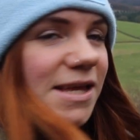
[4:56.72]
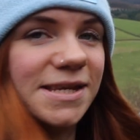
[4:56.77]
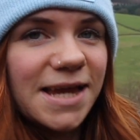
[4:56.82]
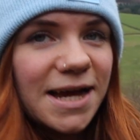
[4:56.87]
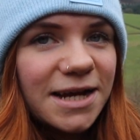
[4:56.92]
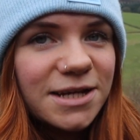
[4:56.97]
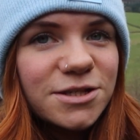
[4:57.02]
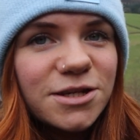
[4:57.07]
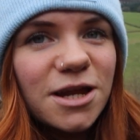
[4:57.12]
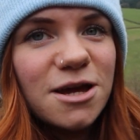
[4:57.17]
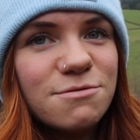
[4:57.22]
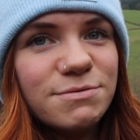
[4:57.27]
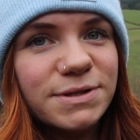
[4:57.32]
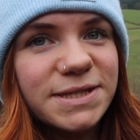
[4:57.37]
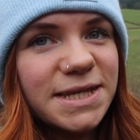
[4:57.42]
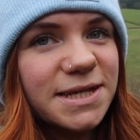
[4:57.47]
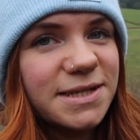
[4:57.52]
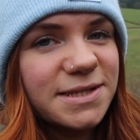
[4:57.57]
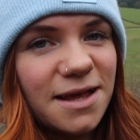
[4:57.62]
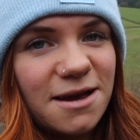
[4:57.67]
Teggs Nose
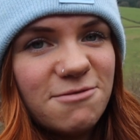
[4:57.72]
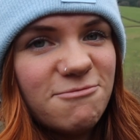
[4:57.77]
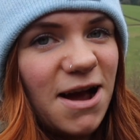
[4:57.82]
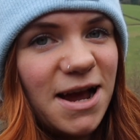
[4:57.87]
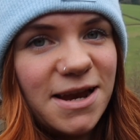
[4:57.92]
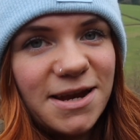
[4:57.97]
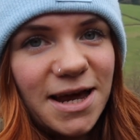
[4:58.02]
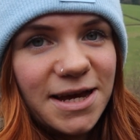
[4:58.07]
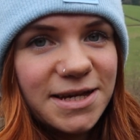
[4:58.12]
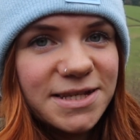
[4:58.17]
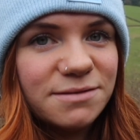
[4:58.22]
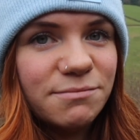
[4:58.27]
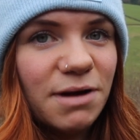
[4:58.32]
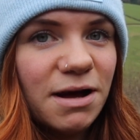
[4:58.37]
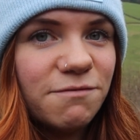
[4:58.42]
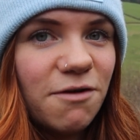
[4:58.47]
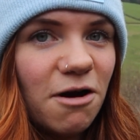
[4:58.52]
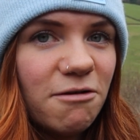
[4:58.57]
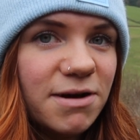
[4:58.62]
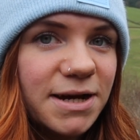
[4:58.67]
sits like right next to
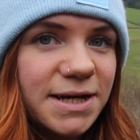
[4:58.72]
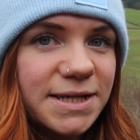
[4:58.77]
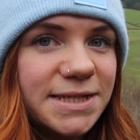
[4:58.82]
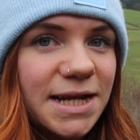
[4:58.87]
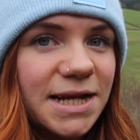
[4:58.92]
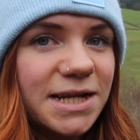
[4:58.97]
Mac Forest,